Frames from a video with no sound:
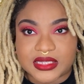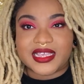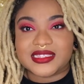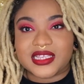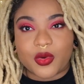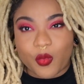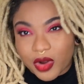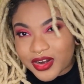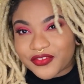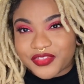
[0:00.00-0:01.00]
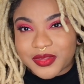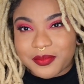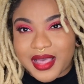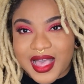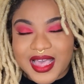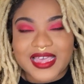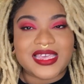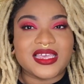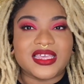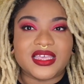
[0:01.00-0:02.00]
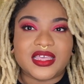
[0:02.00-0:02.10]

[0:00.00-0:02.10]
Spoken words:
Is it worth the buy?